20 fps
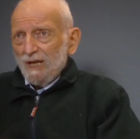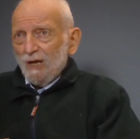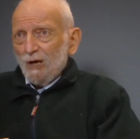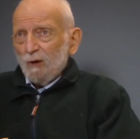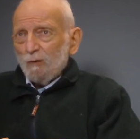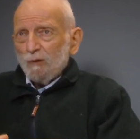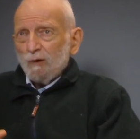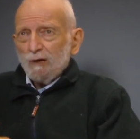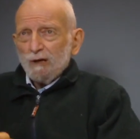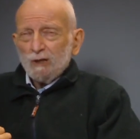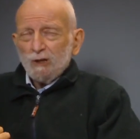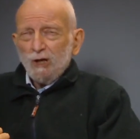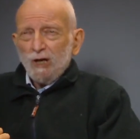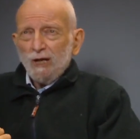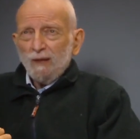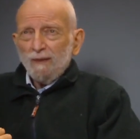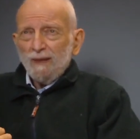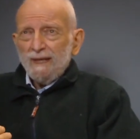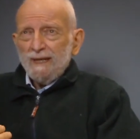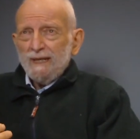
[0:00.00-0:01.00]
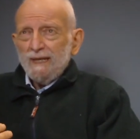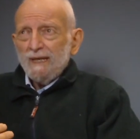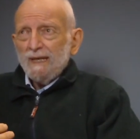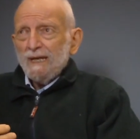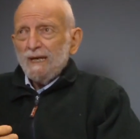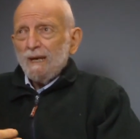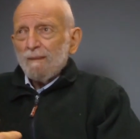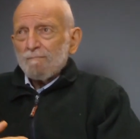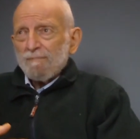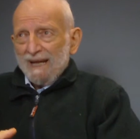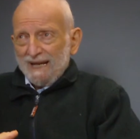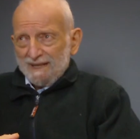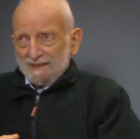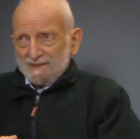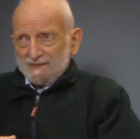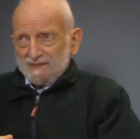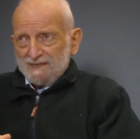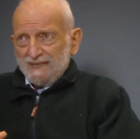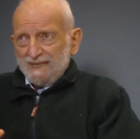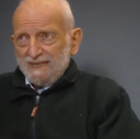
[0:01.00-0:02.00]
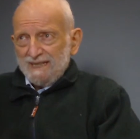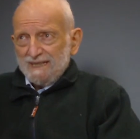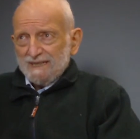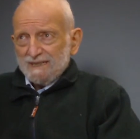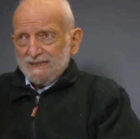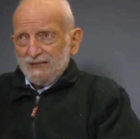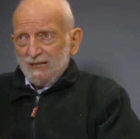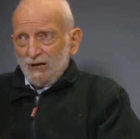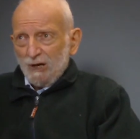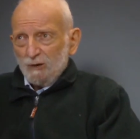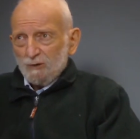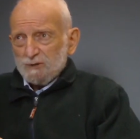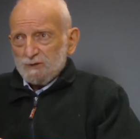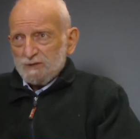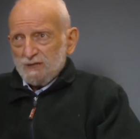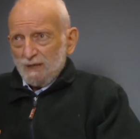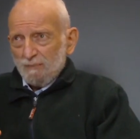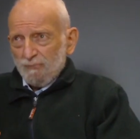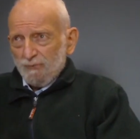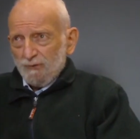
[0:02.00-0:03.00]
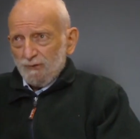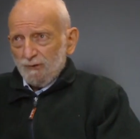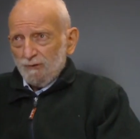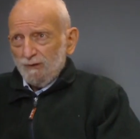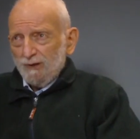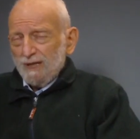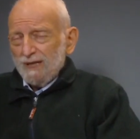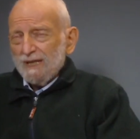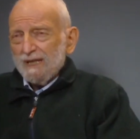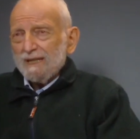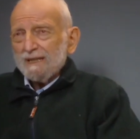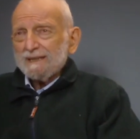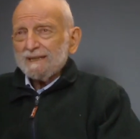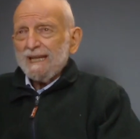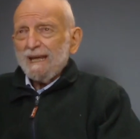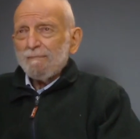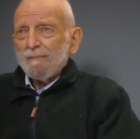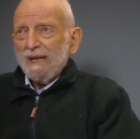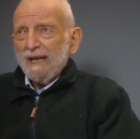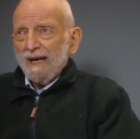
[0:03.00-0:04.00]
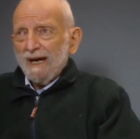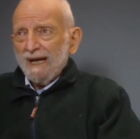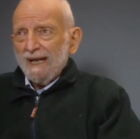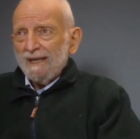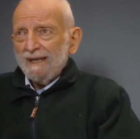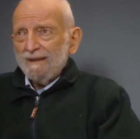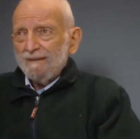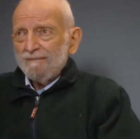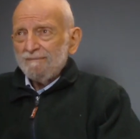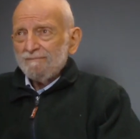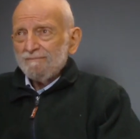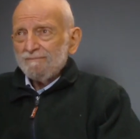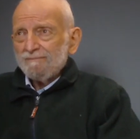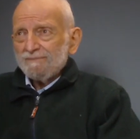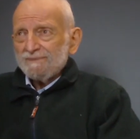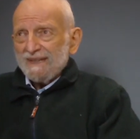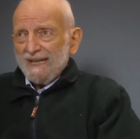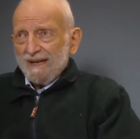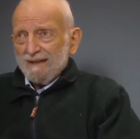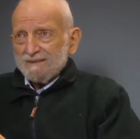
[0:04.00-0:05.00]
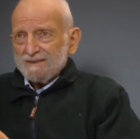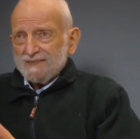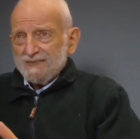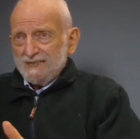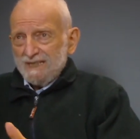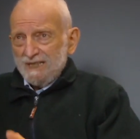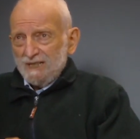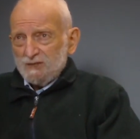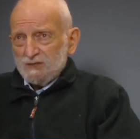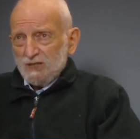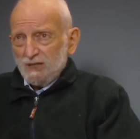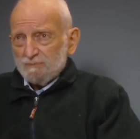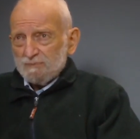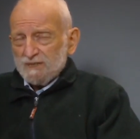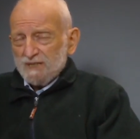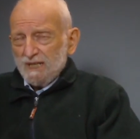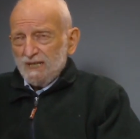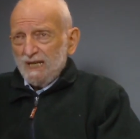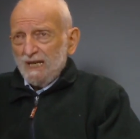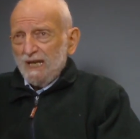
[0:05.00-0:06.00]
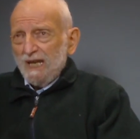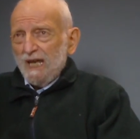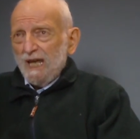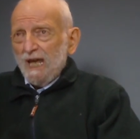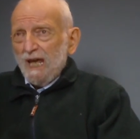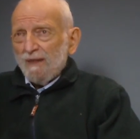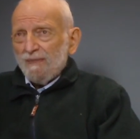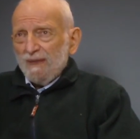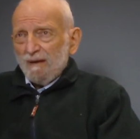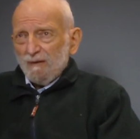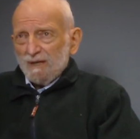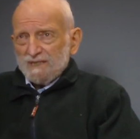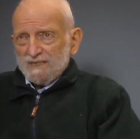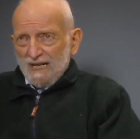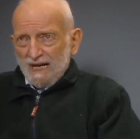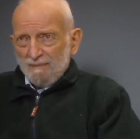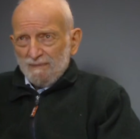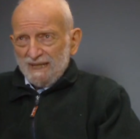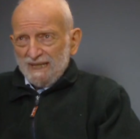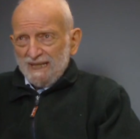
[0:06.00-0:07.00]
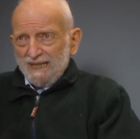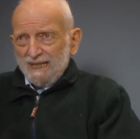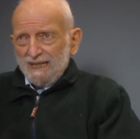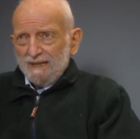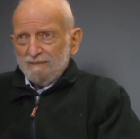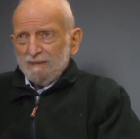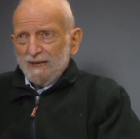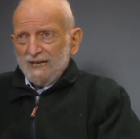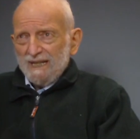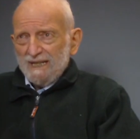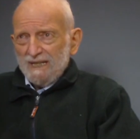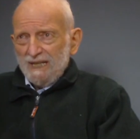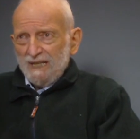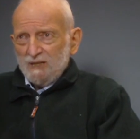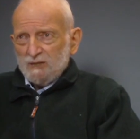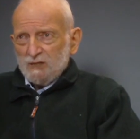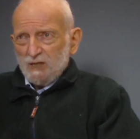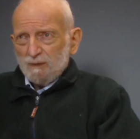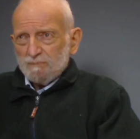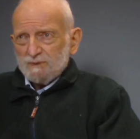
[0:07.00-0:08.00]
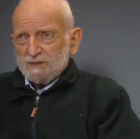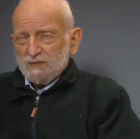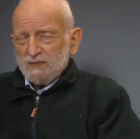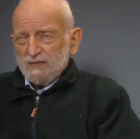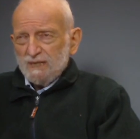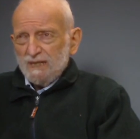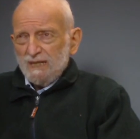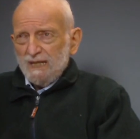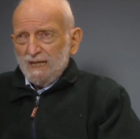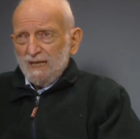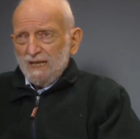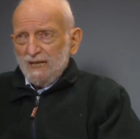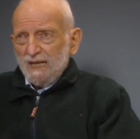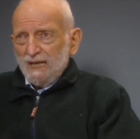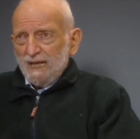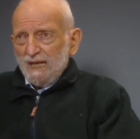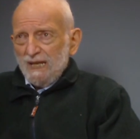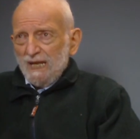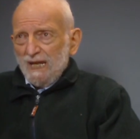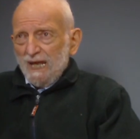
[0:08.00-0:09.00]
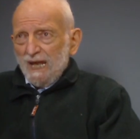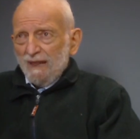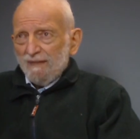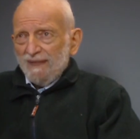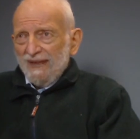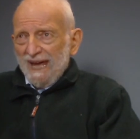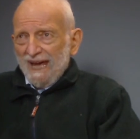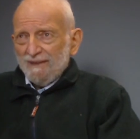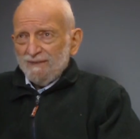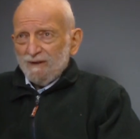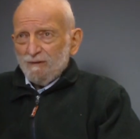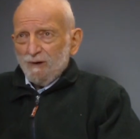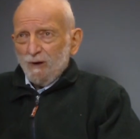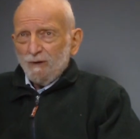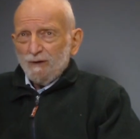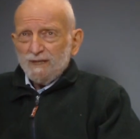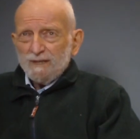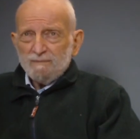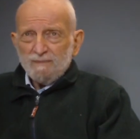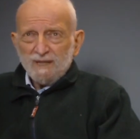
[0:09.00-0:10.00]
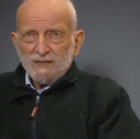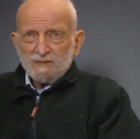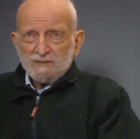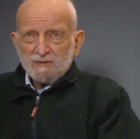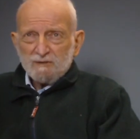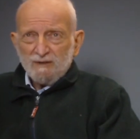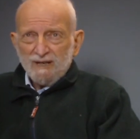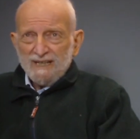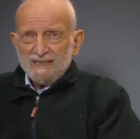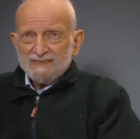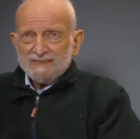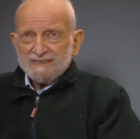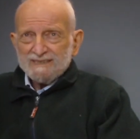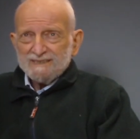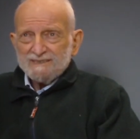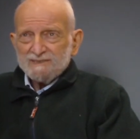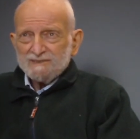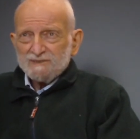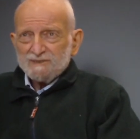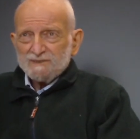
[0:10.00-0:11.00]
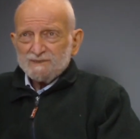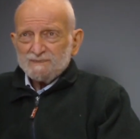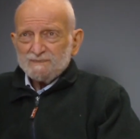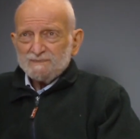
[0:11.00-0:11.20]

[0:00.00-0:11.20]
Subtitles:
were along the Palestinian coast up through Lebanon, down to Egypt. They were dominated by Egypt. They had their own administrations,